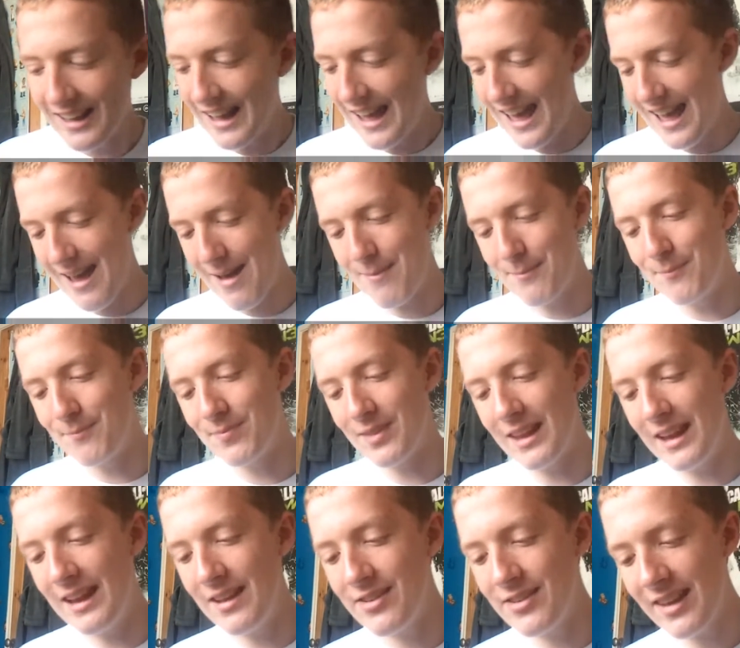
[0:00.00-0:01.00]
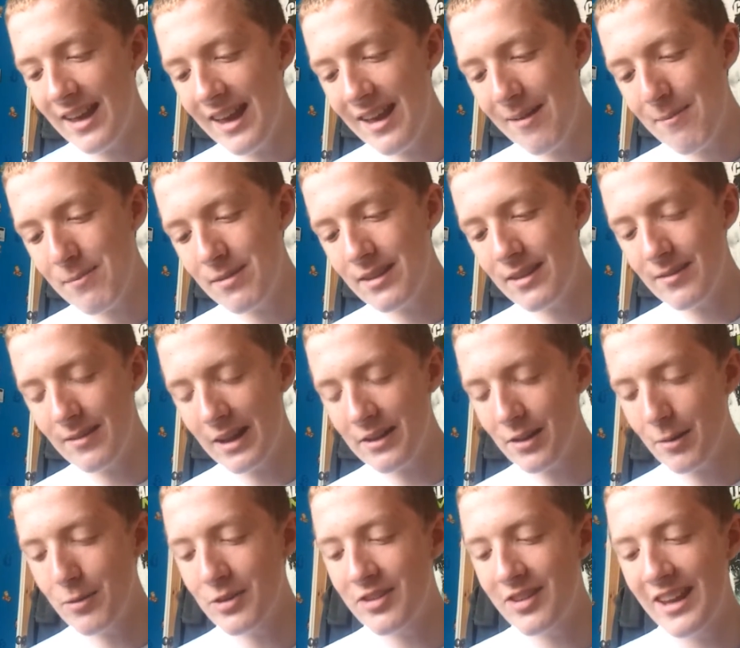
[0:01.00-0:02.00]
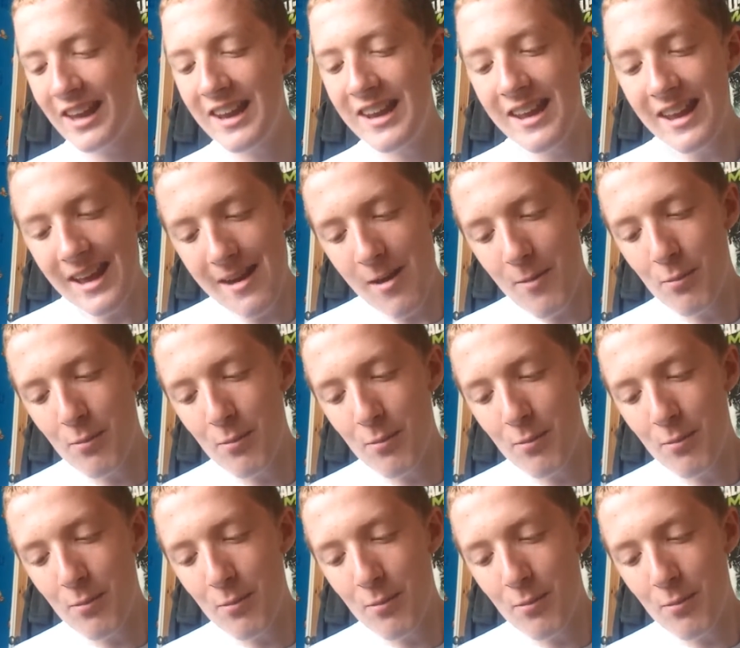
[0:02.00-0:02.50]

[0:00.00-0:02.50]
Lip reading: As I was saying,